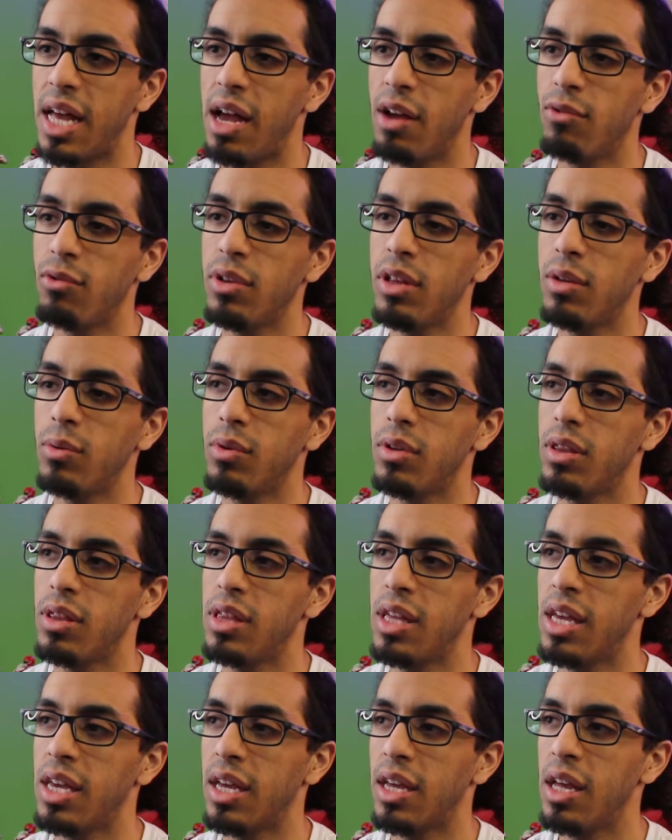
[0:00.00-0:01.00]
I really would
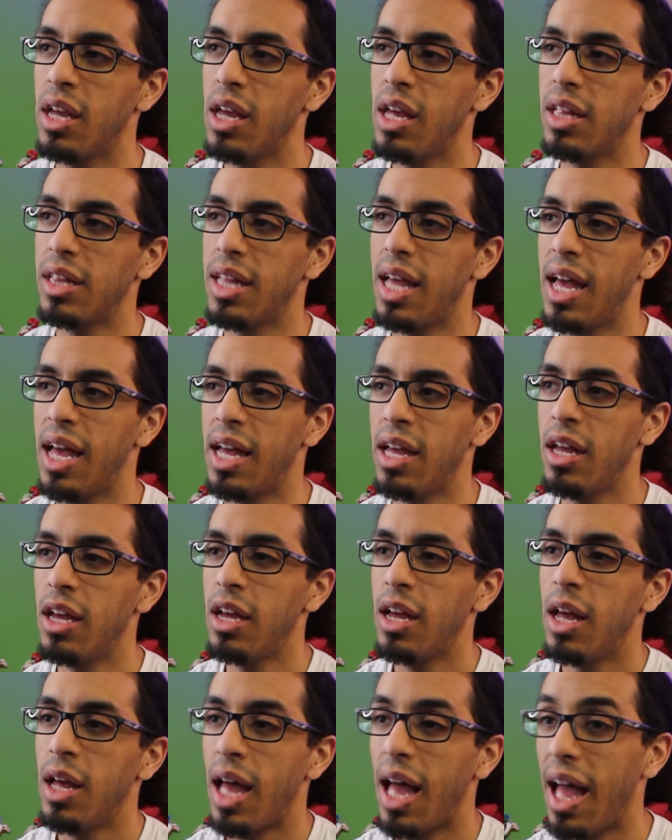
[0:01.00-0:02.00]
think that
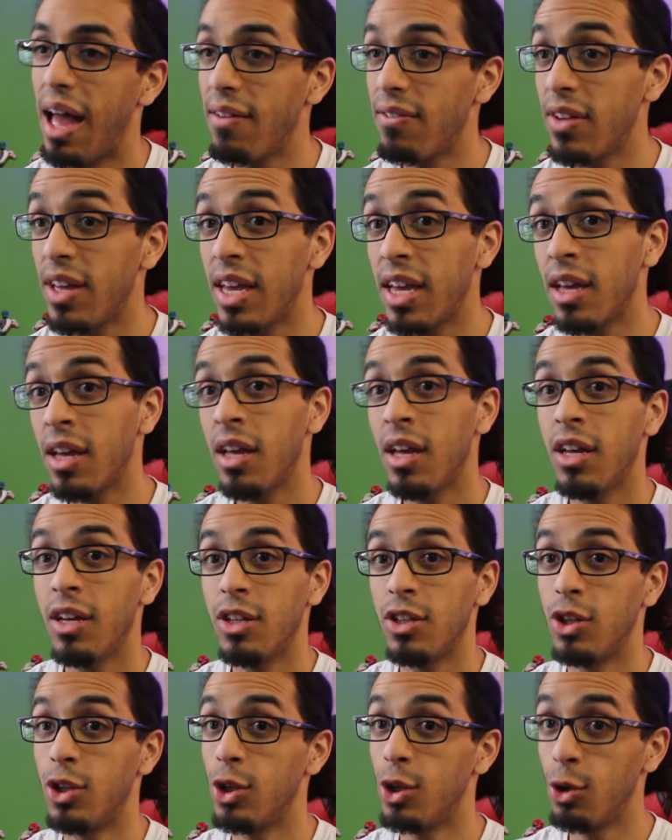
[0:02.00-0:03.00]
having
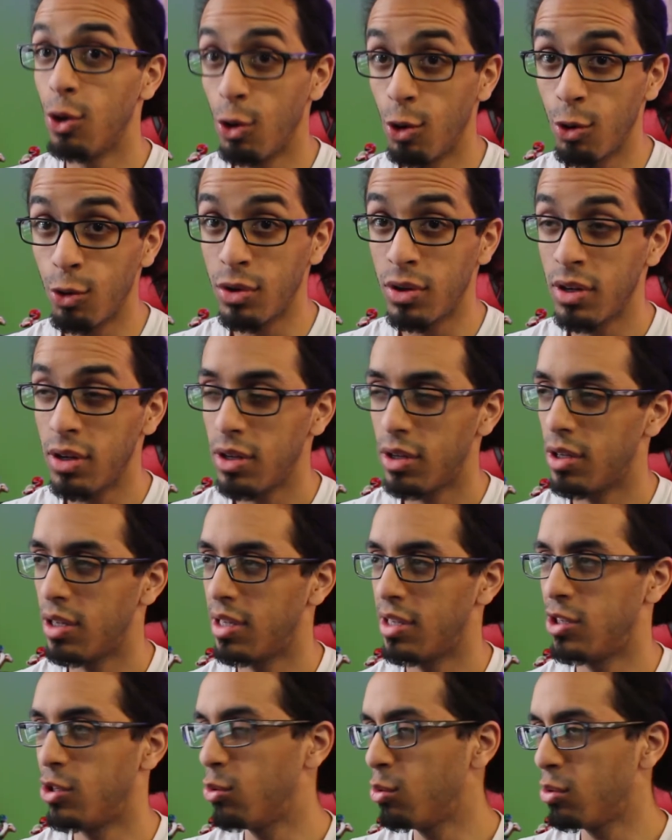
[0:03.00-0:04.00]
Yun,
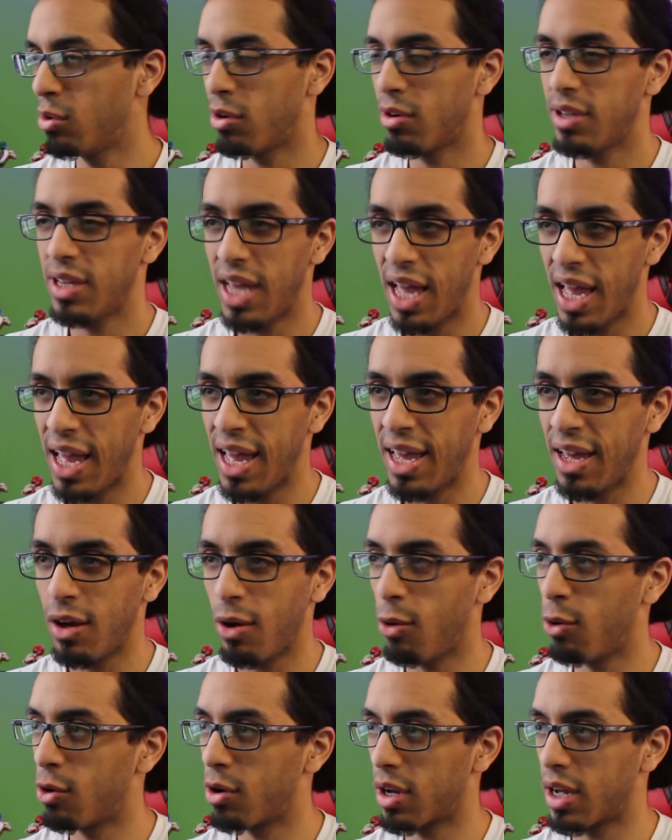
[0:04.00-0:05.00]
Yun or Yang,
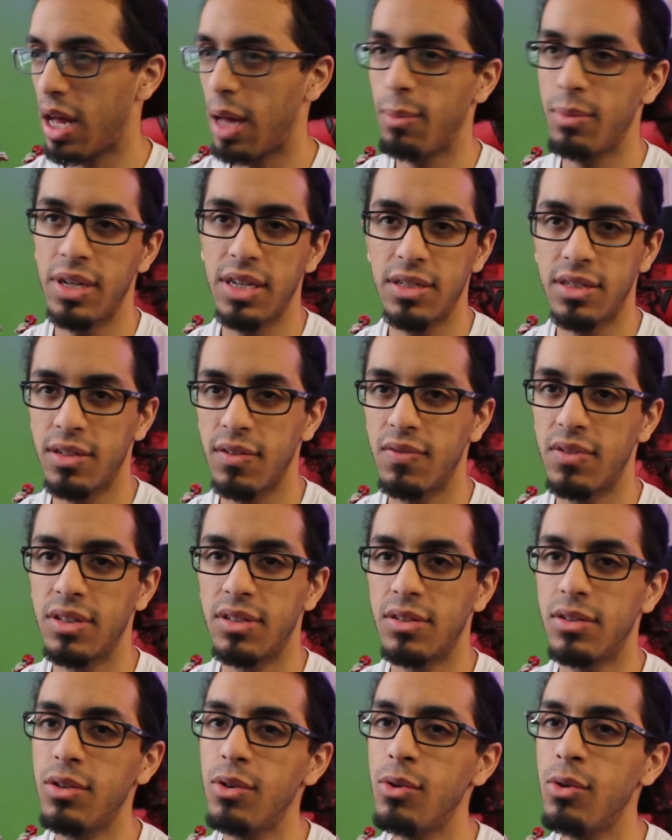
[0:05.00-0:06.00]
or a combination of the
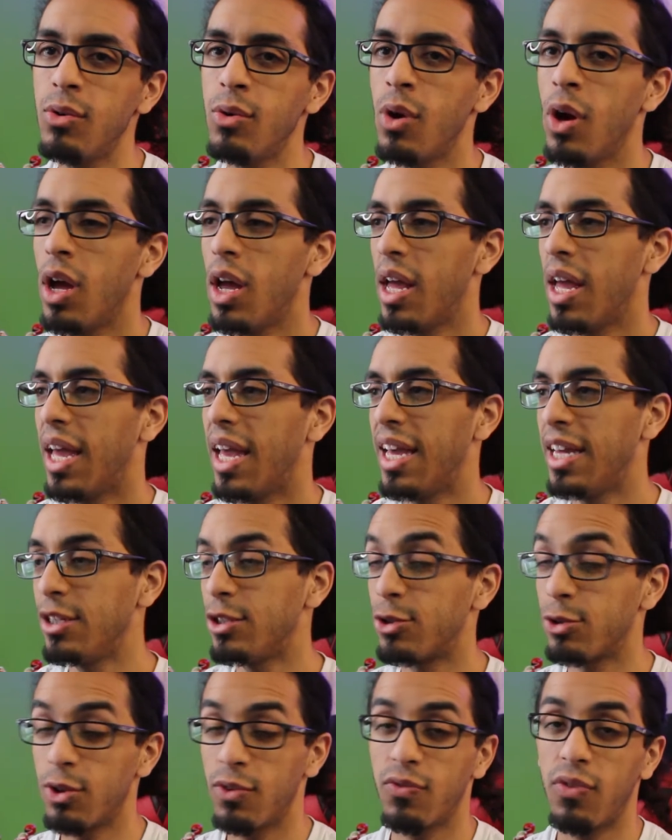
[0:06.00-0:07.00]
two in
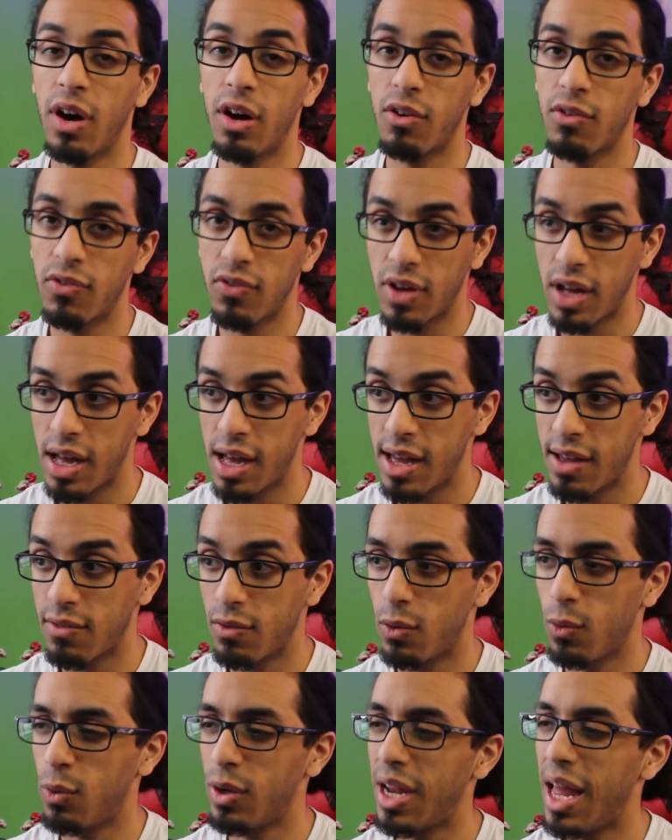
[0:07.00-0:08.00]
Street Fighter
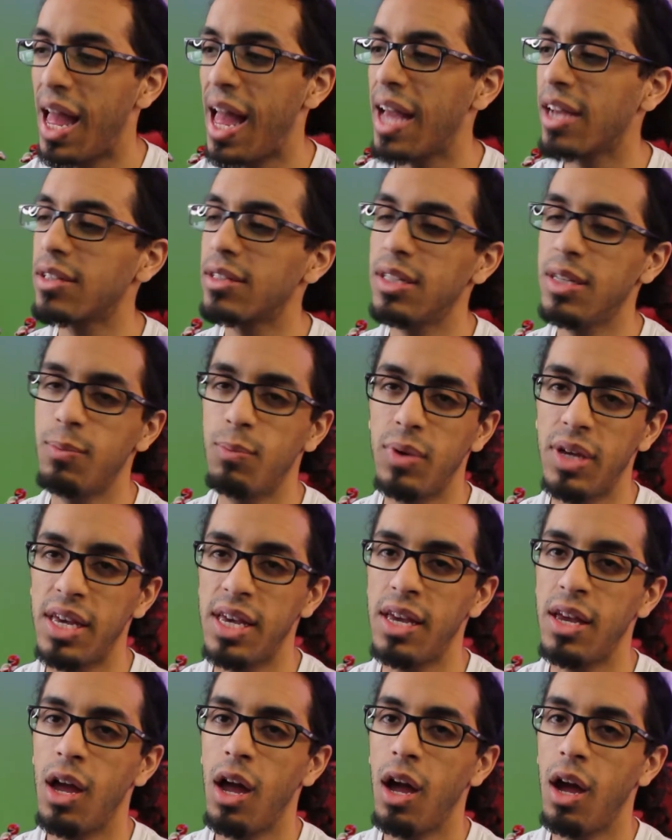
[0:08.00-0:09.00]
five would actually
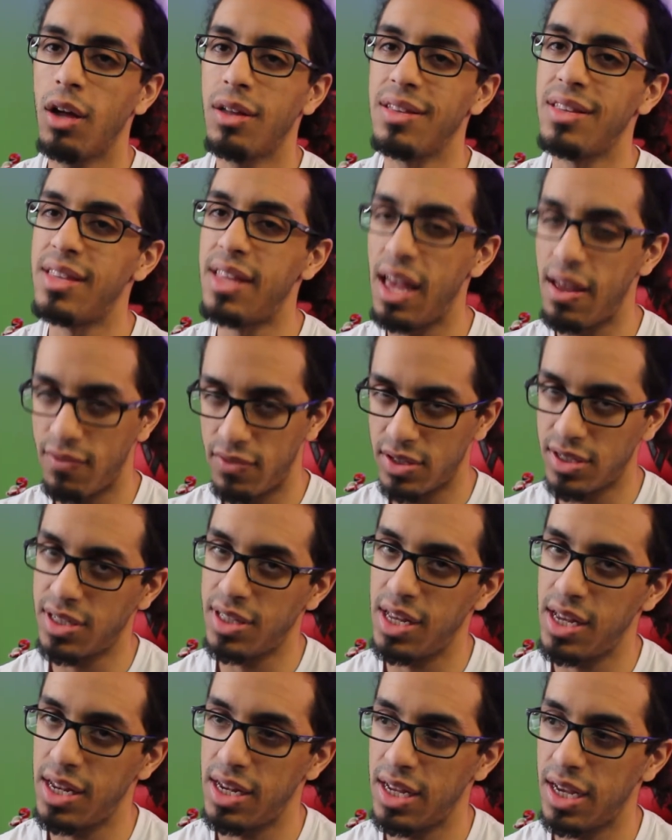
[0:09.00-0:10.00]
be
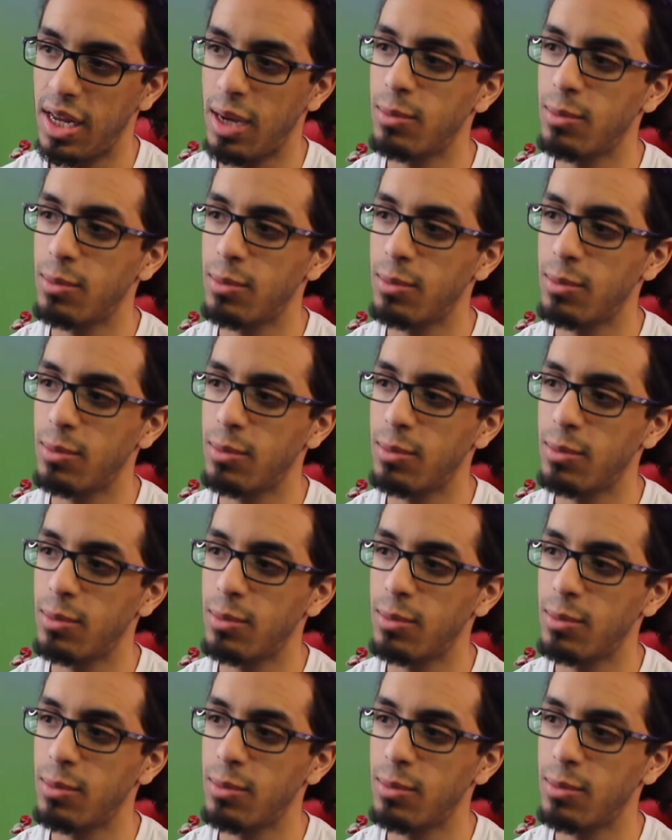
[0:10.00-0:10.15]
devastating.